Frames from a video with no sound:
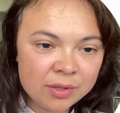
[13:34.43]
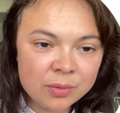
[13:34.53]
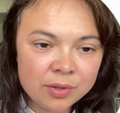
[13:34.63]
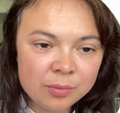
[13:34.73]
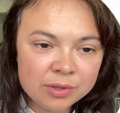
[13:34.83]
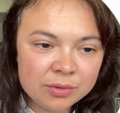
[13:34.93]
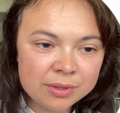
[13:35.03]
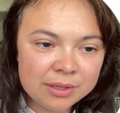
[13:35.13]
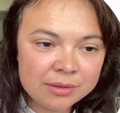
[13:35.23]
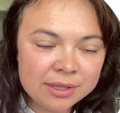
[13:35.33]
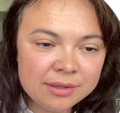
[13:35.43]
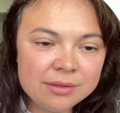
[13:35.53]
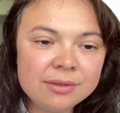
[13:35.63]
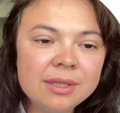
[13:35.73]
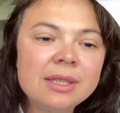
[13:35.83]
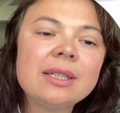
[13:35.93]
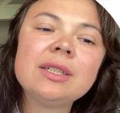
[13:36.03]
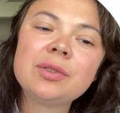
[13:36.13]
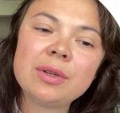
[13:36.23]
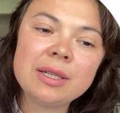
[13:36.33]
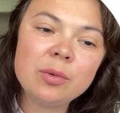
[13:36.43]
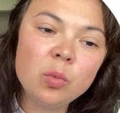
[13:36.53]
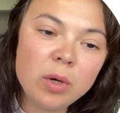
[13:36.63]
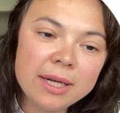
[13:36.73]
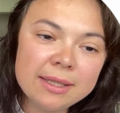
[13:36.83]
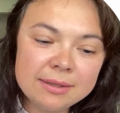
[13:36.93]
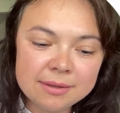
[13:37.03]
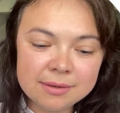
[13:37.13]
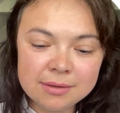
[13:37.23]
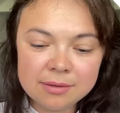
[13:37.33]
acrylic material, white,